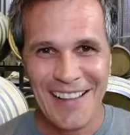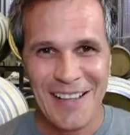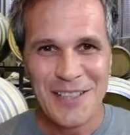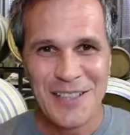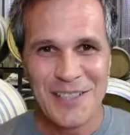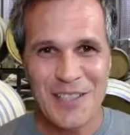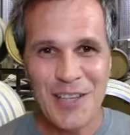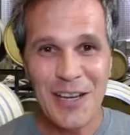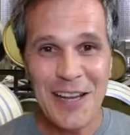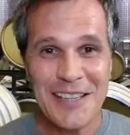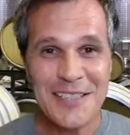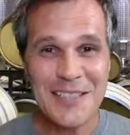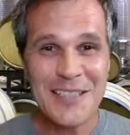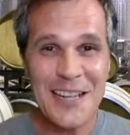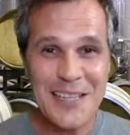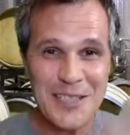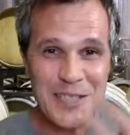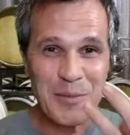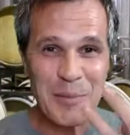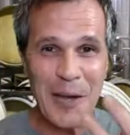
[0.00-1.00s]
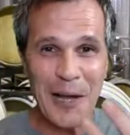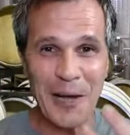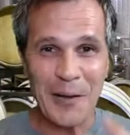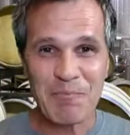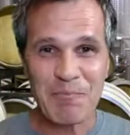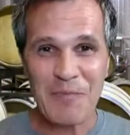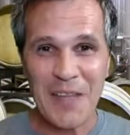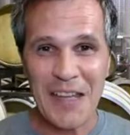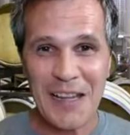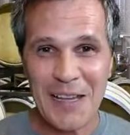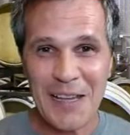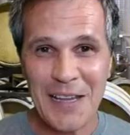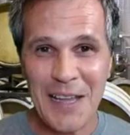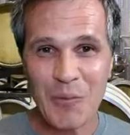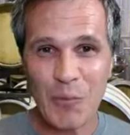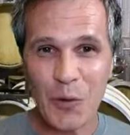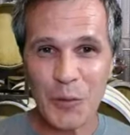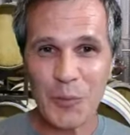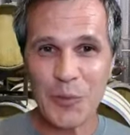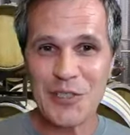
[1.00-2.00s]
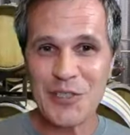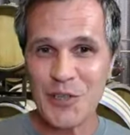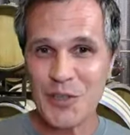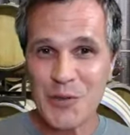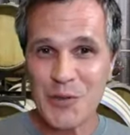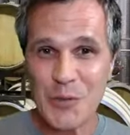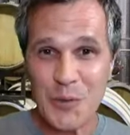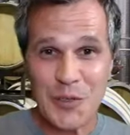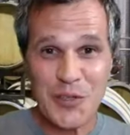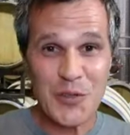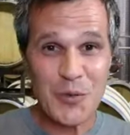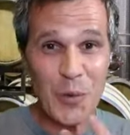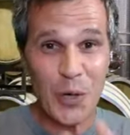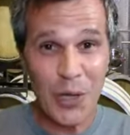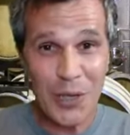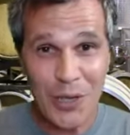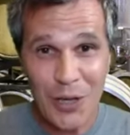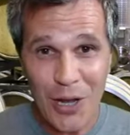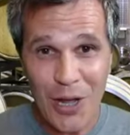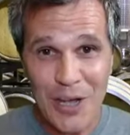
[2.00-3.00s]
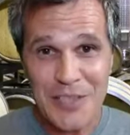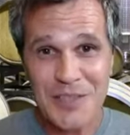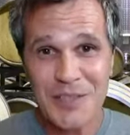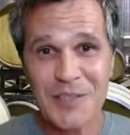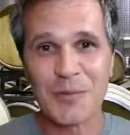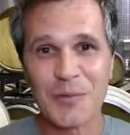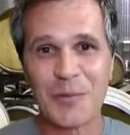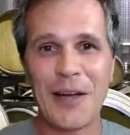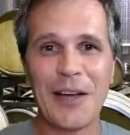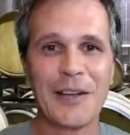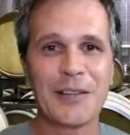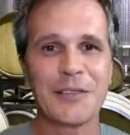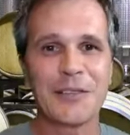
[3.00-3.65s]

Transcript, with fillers: So let's let's smell. And again, what we do is we swirl the glasses around